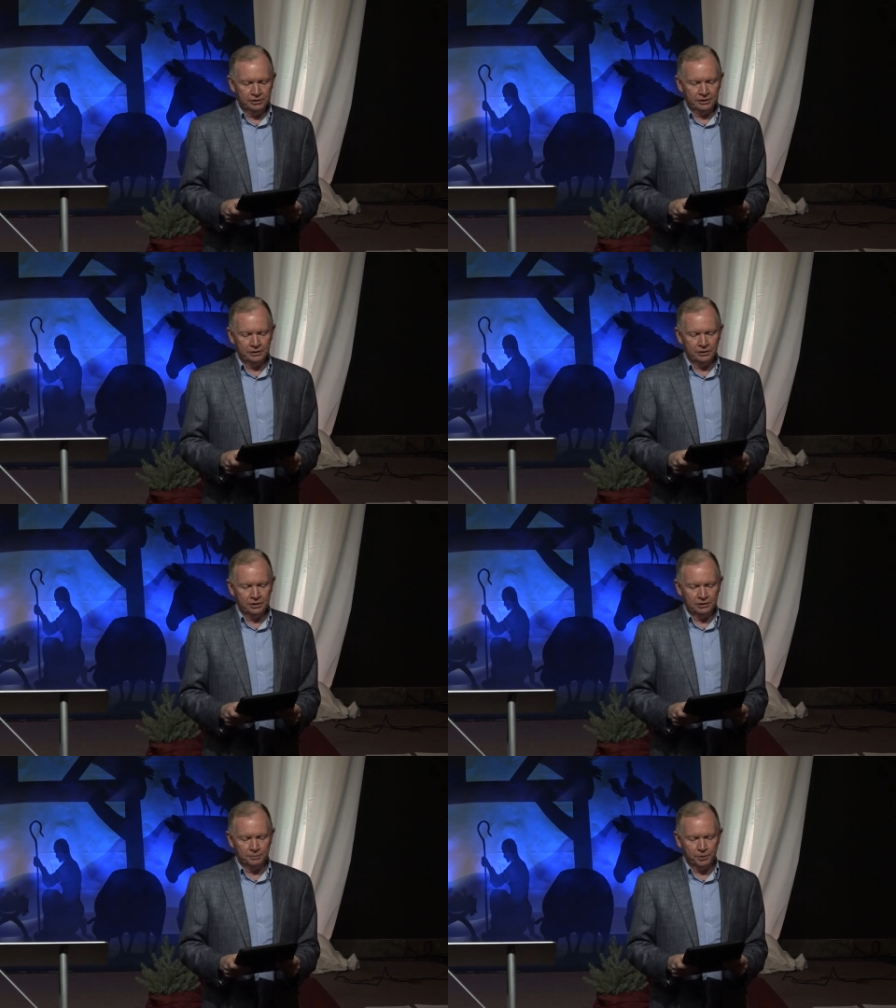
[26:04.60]

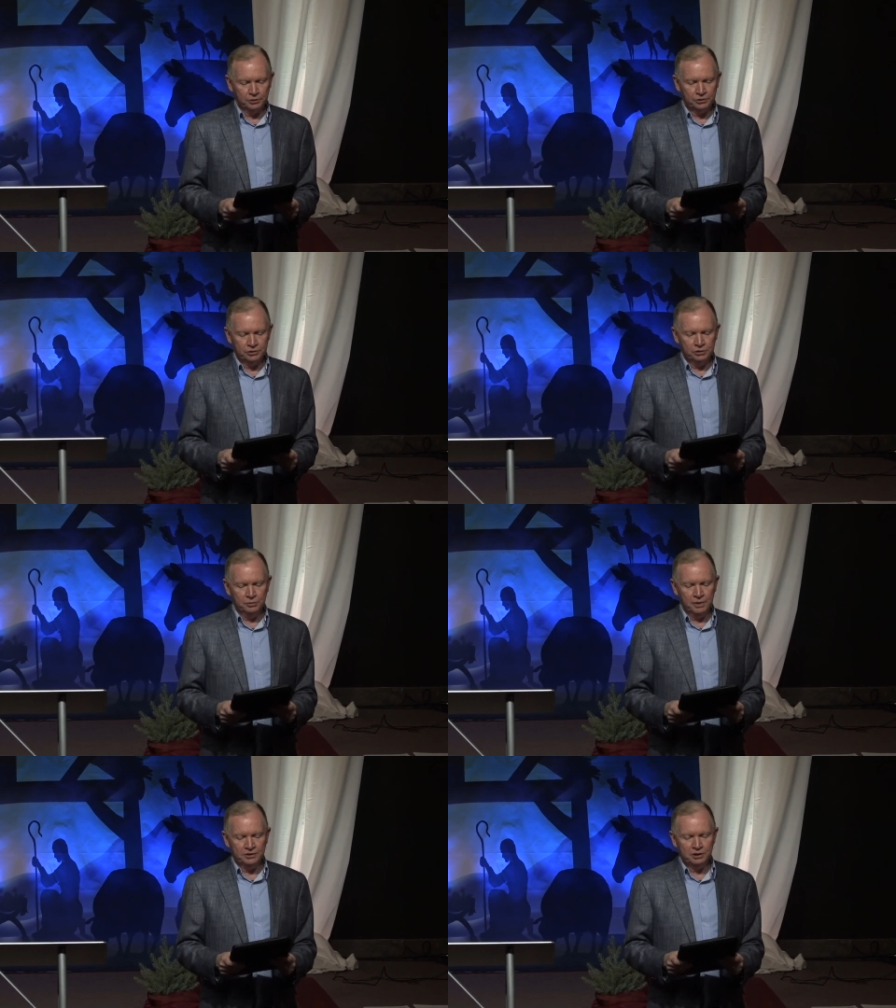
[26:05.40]
encourage a person, you
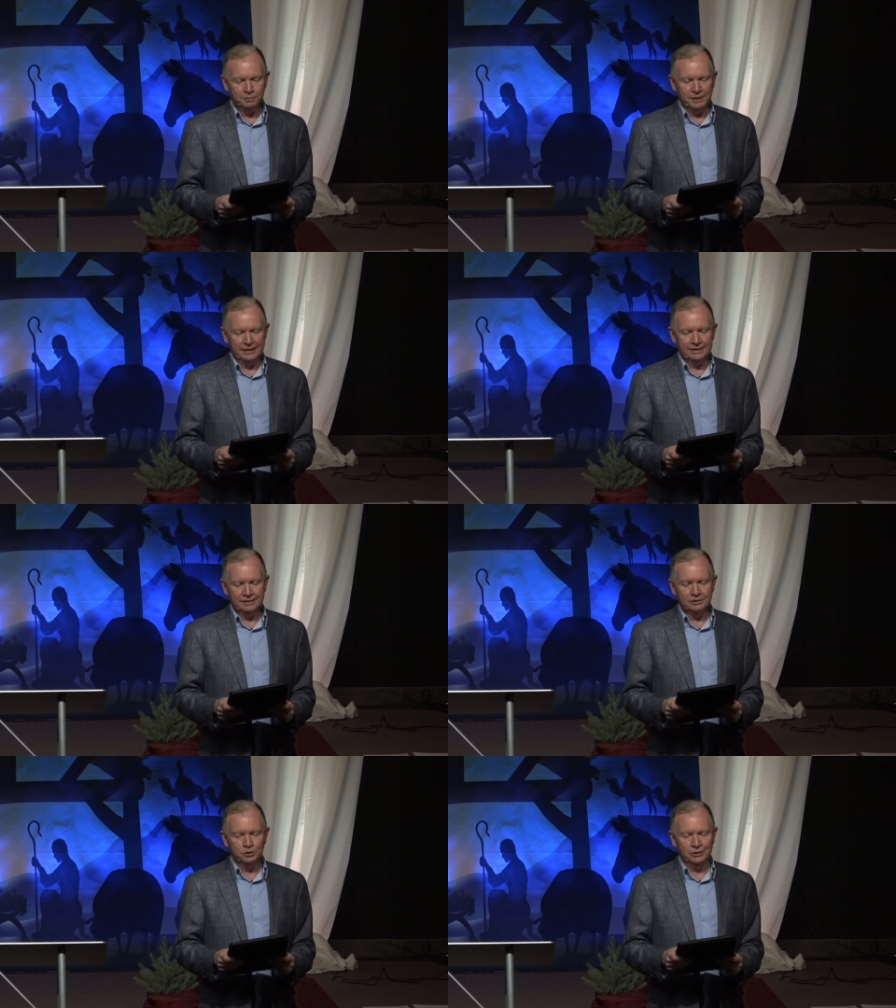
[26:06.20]
must
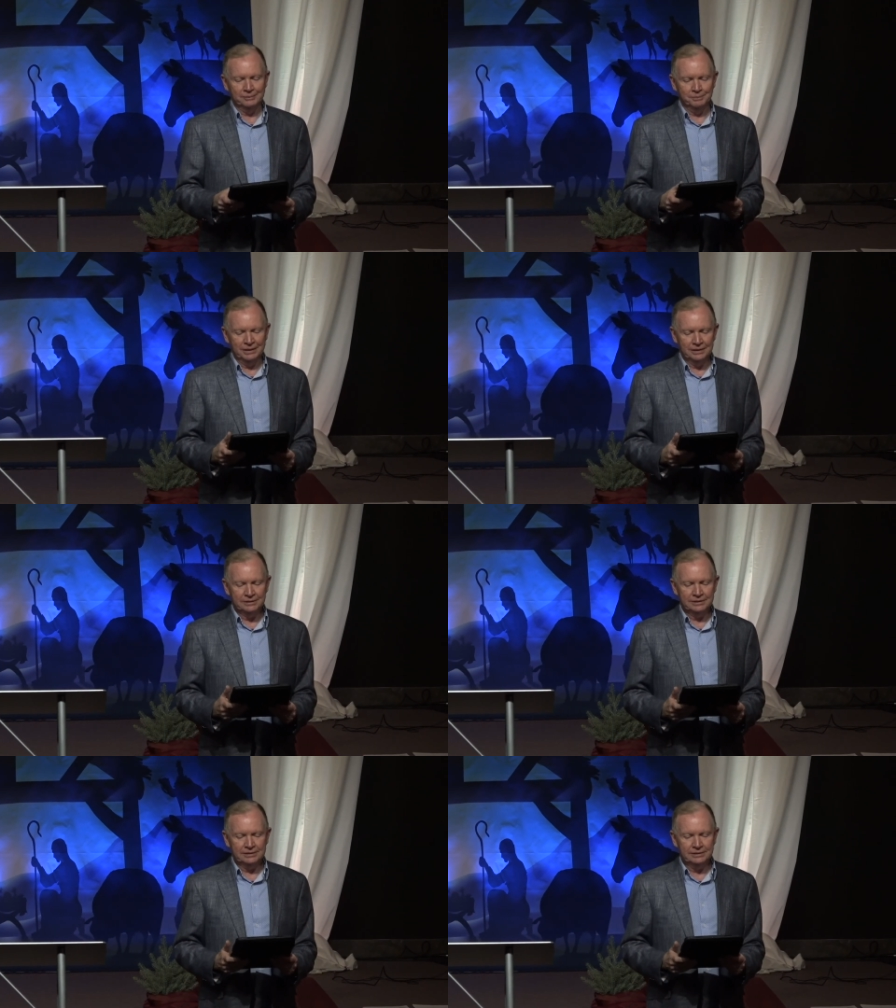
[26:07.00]
speak to an
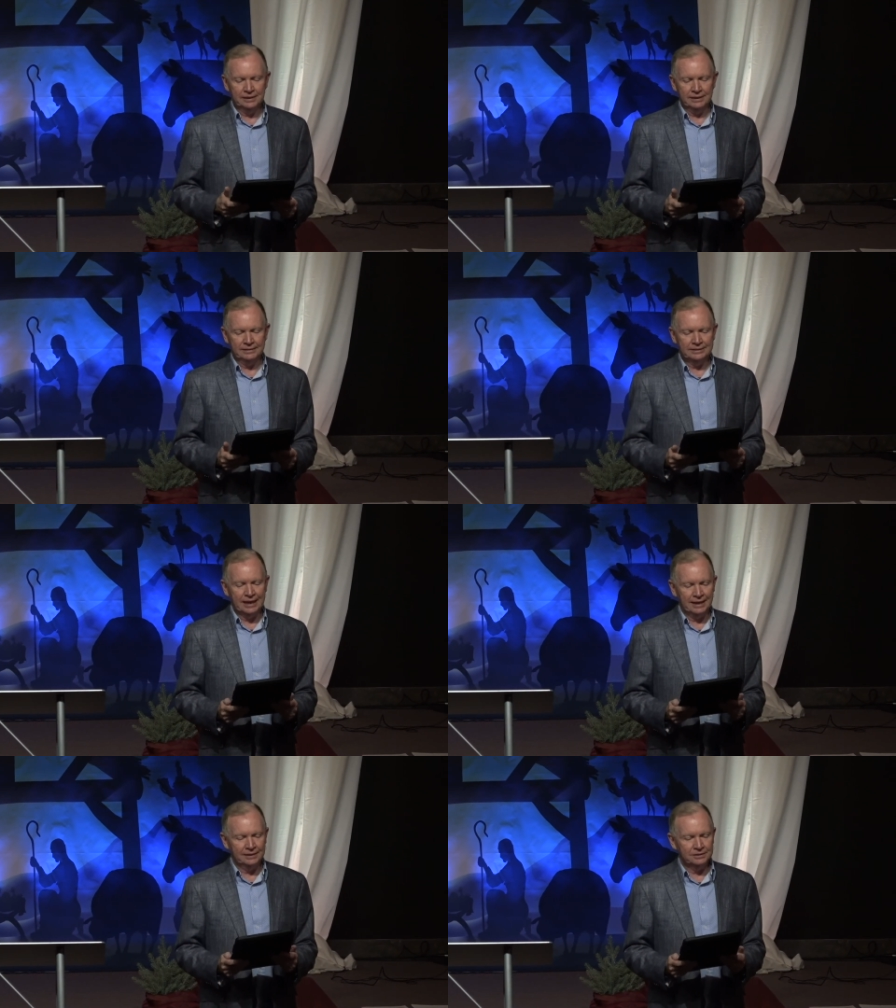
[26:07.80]
ability and a
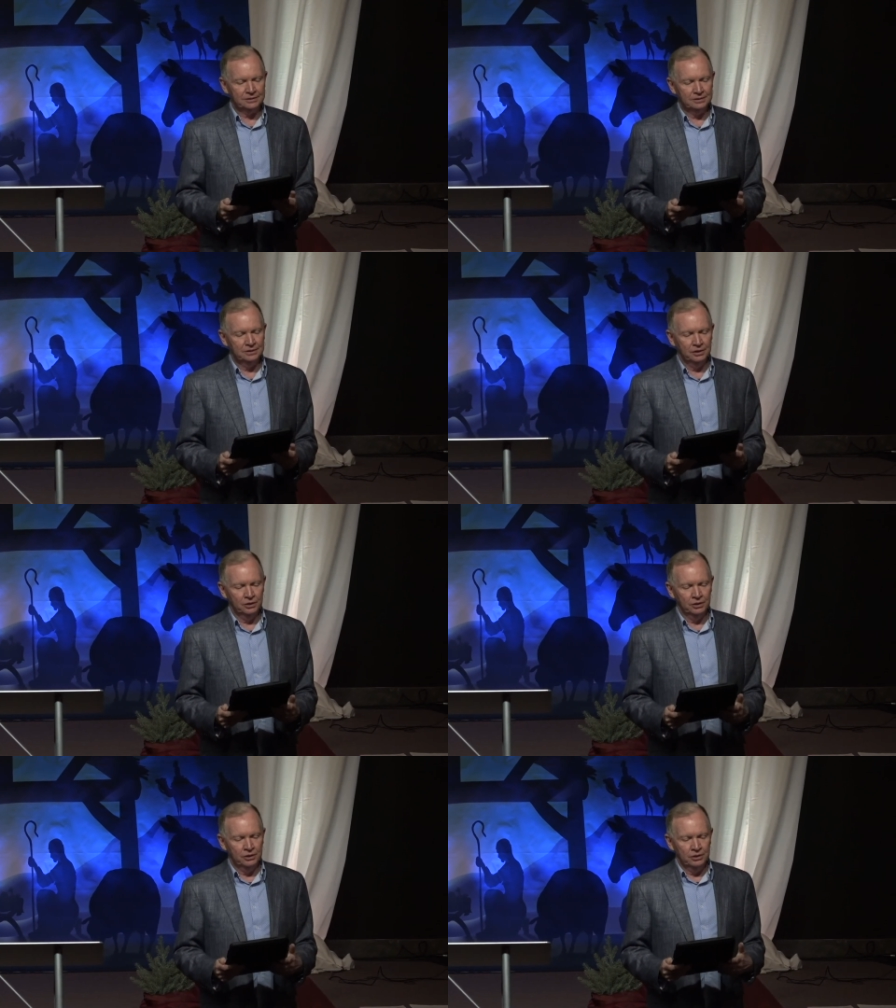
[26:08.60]
talent
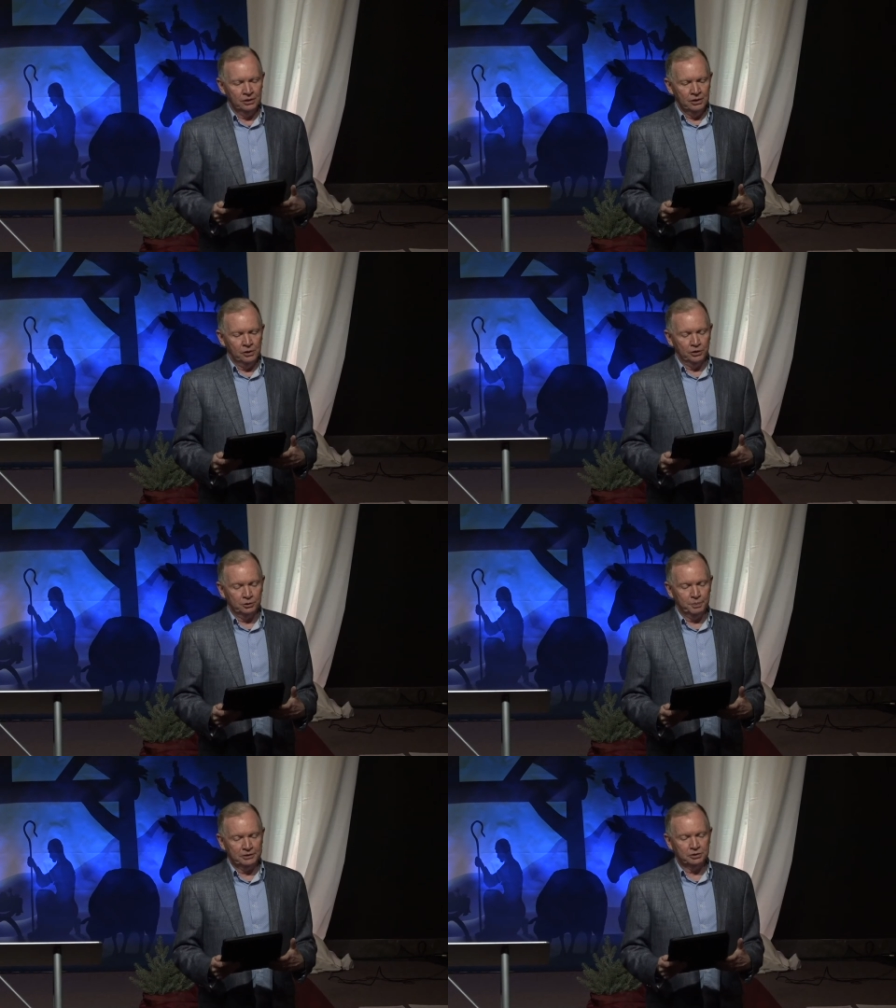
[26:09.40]
or
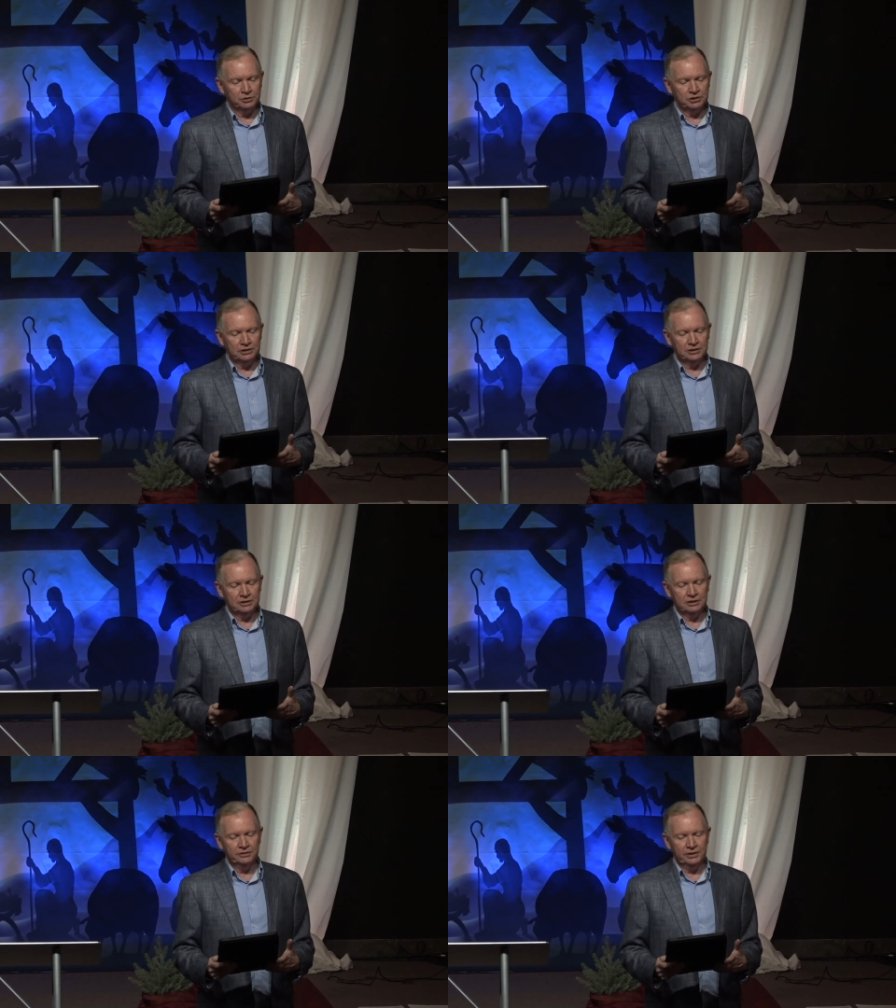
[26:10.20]
special
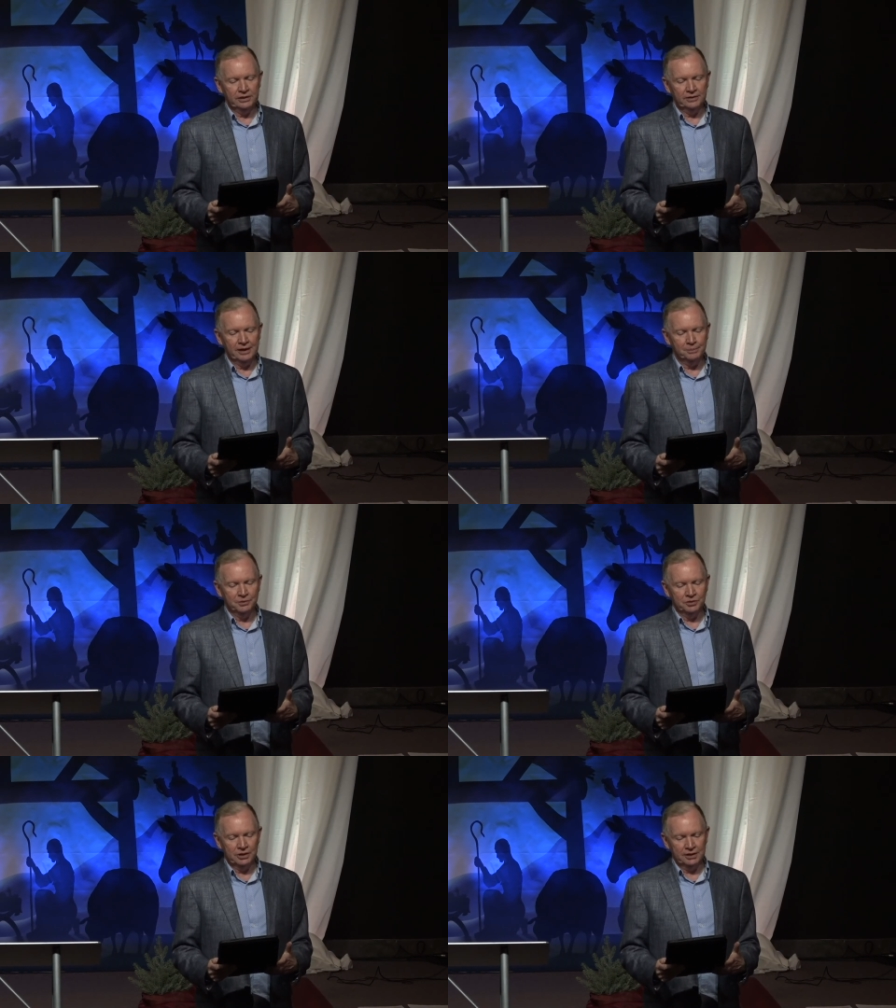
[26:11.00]
sensitivity they
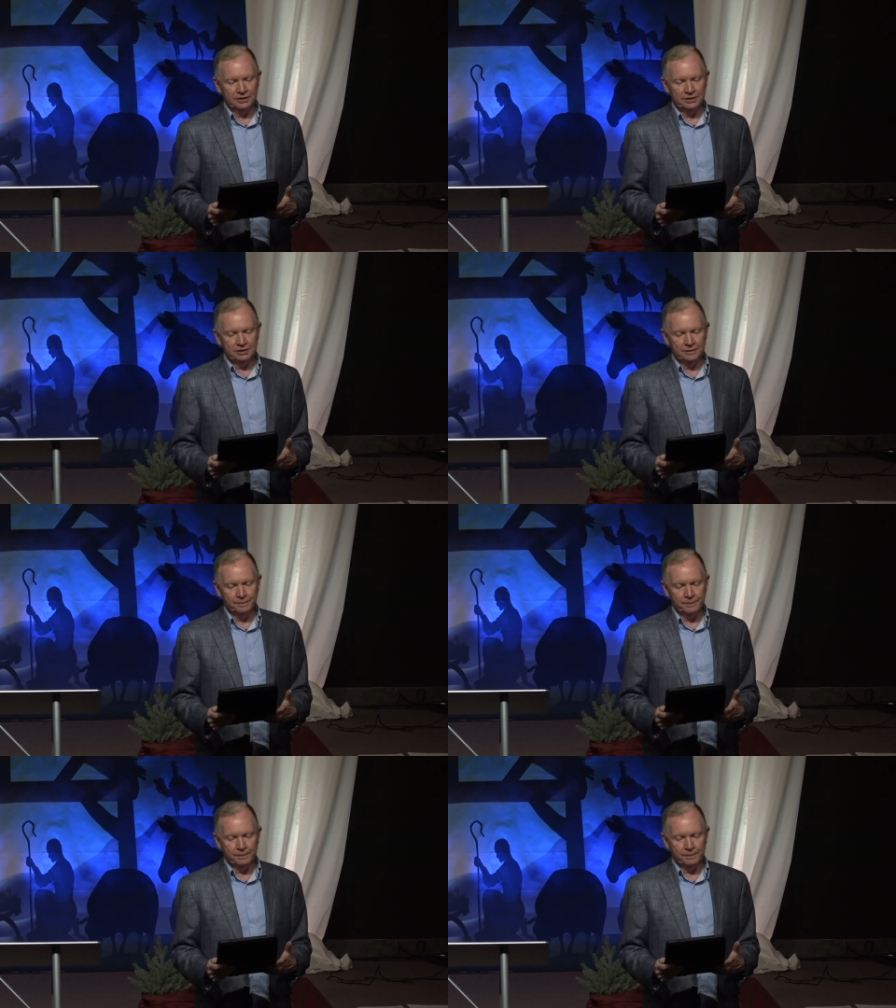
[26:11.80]
possess.